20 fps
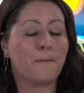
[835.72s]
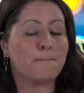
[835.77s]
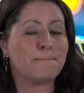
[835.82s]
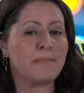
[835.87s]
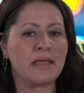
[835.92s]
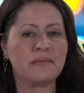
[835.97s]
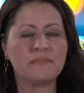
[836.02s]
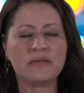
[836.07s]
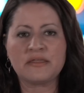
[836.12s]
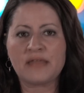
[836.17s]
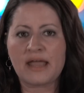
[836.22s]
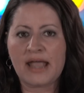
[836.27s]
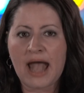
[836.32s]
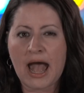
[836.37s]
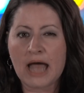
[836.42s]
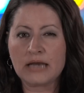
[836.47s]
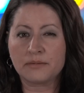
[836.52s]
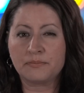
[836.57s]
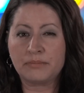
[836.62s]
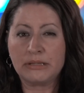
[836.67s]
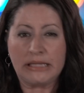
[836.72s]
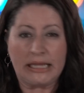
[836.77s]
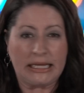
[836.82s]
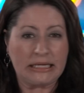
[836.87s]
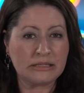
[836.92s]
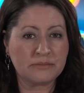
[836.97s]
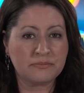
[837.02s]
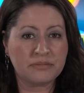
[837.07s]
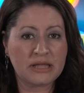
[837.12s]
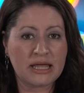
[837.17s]
Maybe they had a
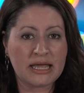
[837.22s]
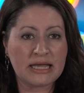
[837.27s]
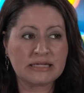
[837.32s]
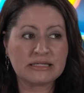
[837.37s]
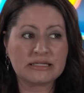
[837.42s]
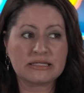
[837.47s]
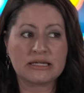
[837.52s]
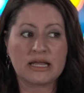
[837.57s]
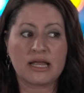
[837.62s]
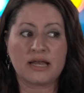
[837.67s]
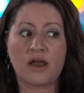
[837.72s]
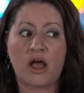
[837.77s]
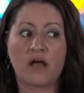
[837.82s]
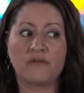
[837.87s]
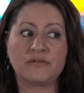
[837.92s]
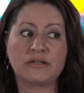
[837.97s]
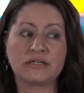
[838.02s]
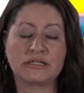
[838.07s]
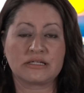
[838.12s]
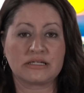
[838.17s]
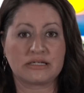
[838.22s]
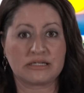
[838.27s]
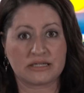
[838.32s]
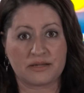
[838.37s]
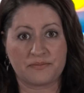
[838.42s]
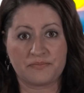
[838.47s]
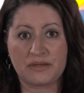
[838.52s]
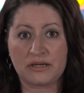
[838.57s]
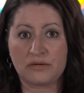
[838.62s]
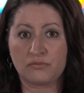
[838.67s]
plan in place and obviously
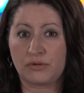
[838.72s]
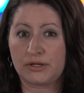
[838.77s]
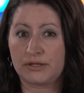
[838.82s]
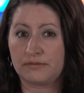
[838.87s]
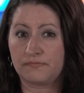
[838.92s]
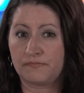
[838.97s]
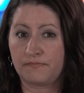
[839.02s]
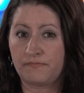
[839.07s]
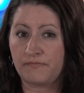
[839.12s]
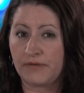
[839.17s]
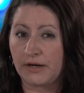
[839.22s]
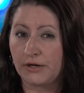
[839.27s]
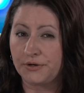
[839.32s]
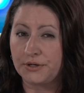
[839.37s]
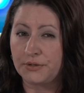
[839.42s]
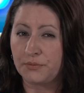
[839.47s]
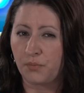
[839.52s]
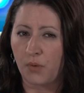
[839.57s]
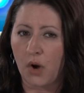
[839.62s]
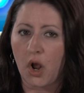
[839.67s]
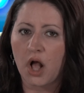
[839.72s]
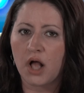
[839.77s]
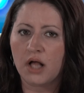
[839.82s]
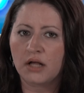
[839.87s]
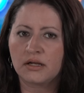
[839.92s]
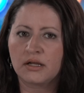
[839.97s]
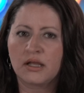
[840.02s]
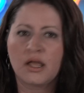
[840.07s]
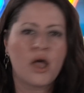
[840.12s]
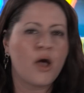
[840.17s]
something went very
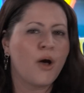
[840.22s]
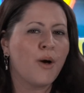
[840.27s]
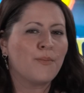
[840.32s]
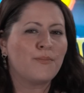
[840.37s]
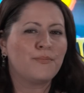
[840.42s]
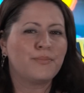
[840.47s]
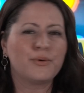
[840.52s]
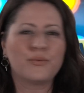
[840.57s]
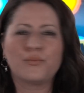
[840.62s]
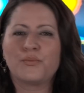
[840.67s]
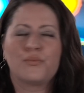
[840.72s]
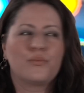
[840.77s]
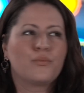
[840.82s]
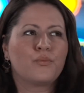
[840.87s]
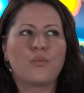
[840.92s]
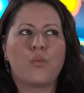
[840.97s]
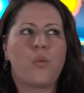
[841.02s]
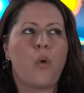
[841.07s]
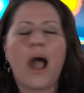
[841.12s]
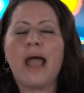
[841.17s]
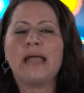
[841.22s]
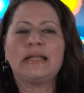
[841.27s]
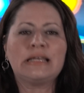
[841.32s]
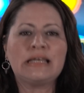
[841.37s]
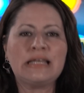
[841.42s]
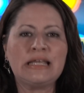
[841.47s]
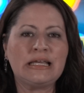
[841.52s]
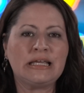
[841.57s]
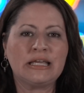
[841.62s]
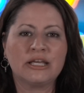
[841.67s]
wrong, but why
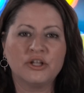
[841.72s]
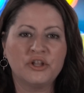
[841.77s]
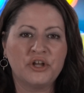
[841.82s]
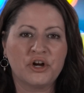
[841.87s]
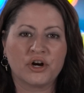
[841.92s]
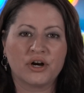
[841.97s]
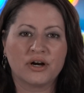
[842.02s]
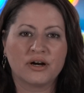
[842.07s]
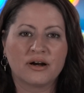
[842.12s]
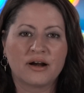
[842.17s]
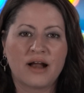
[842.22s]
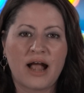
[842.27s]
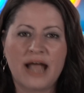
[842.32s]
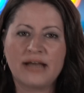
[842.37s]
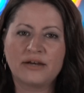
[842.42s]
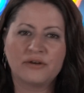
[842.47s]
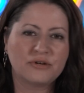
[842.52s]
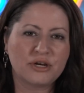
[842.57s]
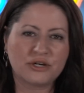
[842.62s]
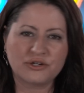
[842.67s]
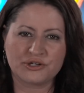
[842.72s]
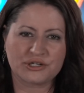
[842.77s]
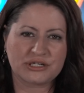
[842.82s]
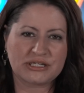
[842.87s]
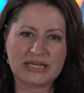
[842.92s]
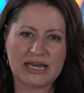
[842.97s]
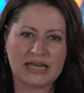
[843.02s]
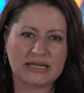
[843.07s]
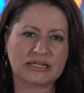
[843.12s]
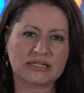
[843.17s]
did he kill her? I don't
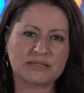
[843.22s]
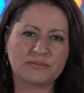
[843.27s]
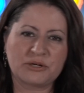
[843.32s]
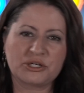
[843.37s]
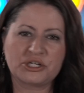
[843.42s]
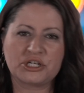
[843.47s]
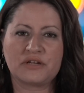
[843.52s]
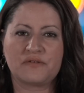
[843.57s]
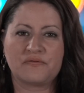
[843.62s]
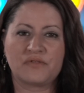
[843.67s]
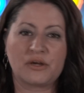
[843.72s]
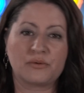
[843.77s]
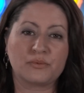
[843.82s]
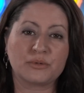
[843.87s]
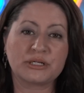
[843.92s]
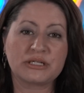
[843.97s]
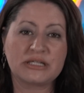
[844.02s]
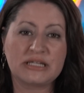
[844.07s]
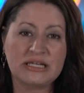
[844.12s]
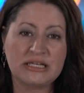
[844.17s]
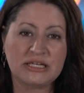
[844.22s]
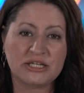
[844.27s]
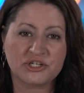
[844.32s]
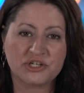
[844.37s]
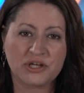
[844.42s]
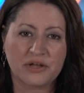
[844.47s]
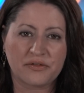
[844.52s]
understand, especially if they were seeing each